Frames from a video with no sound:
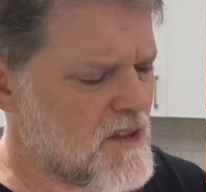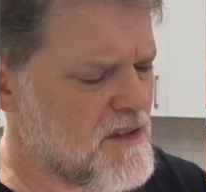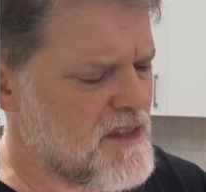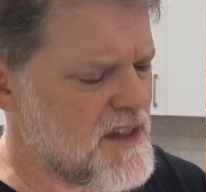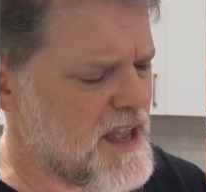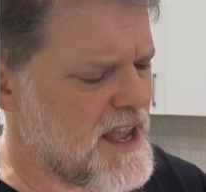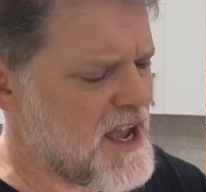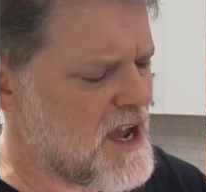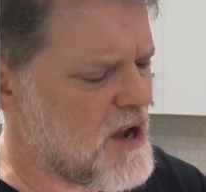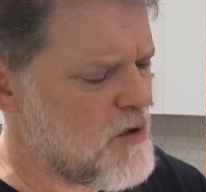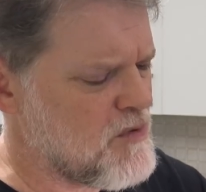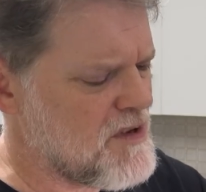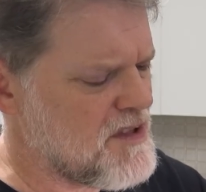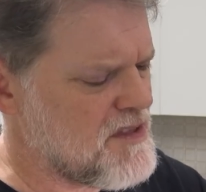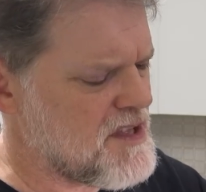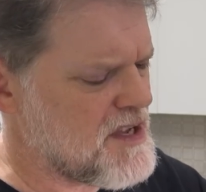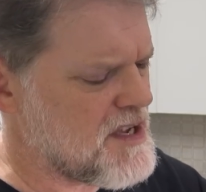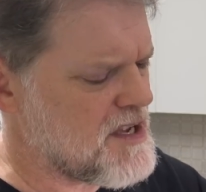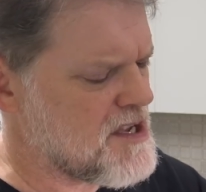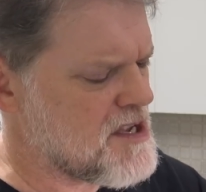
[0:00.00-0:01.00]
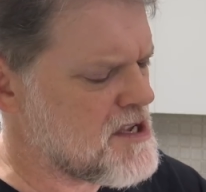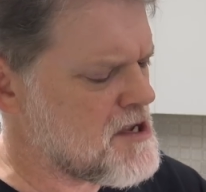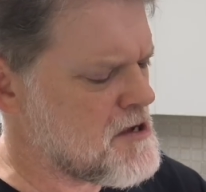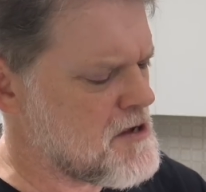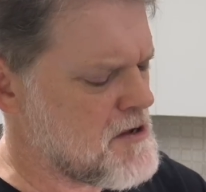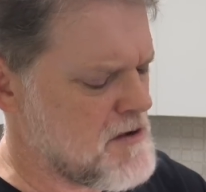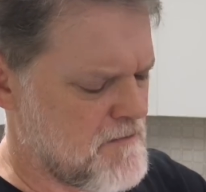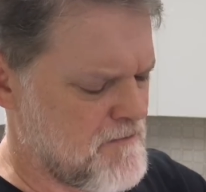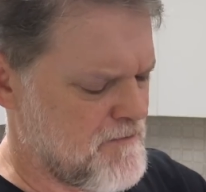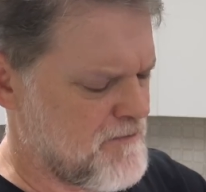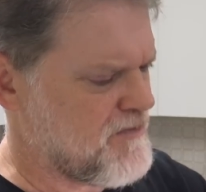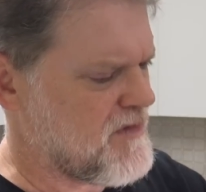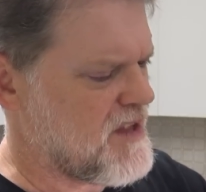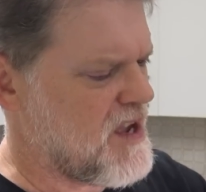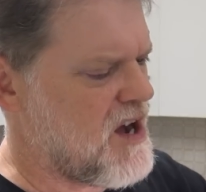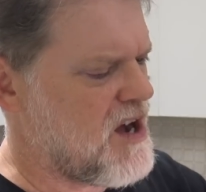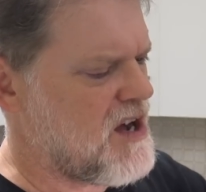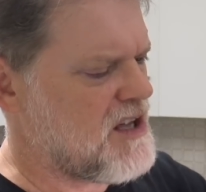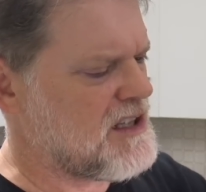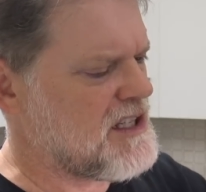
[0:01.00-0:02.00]
Now, with the
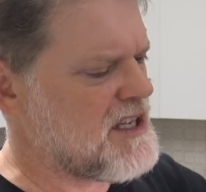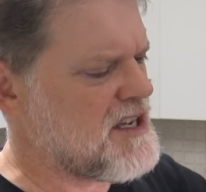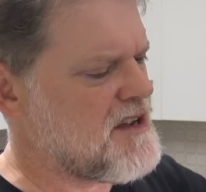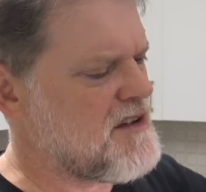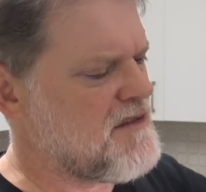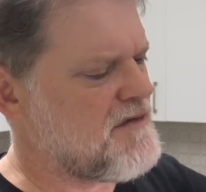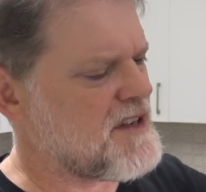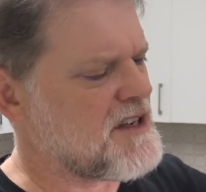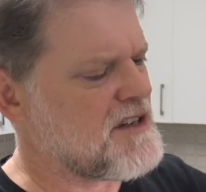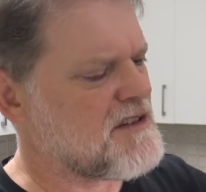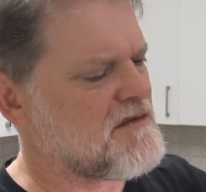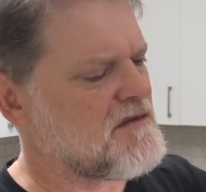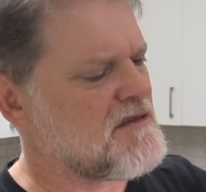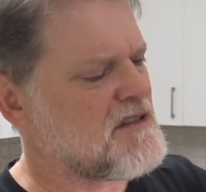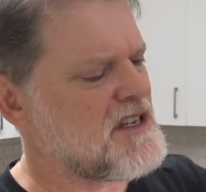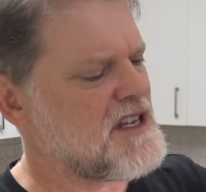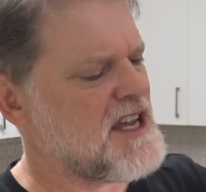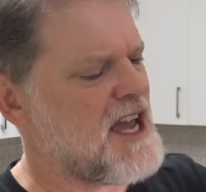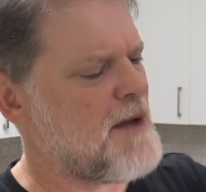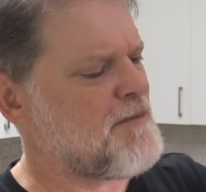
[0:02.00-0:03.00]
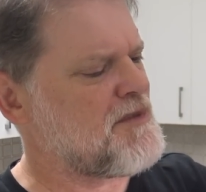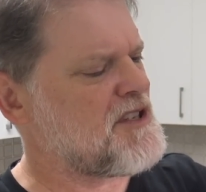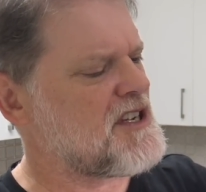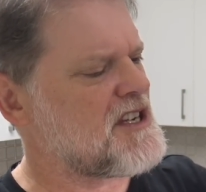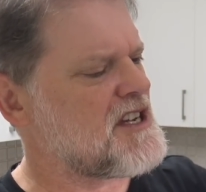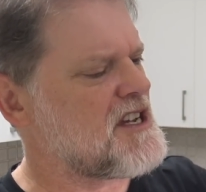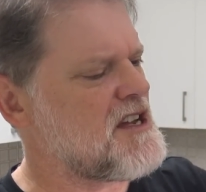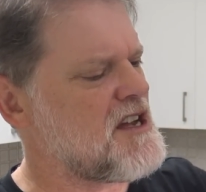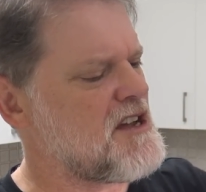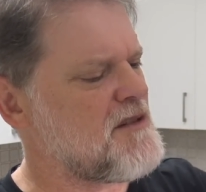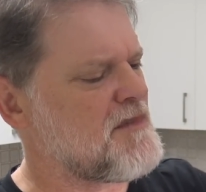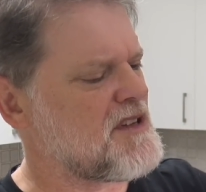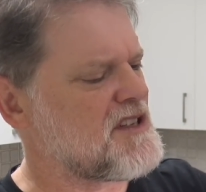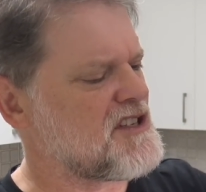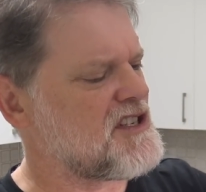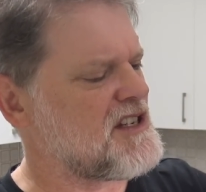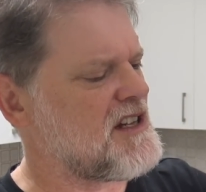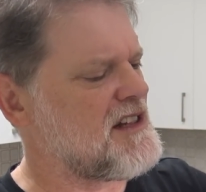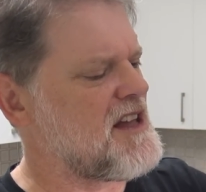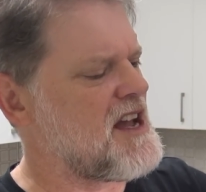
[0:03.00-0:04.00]
olive and capsicum and
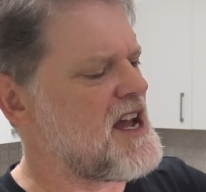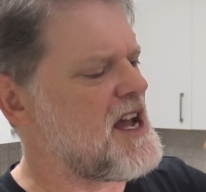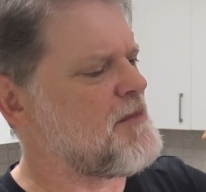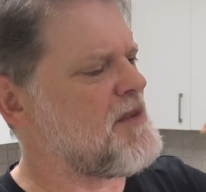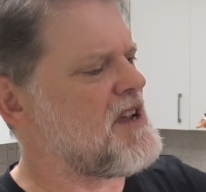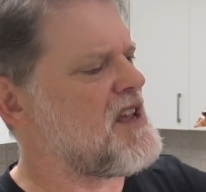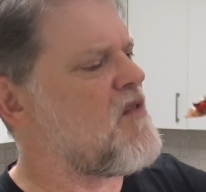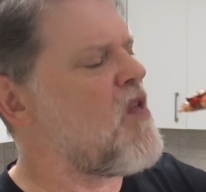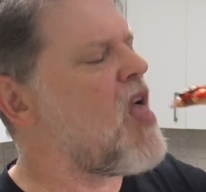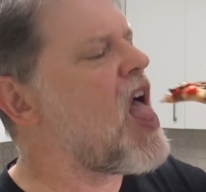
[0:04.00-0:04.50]
salami.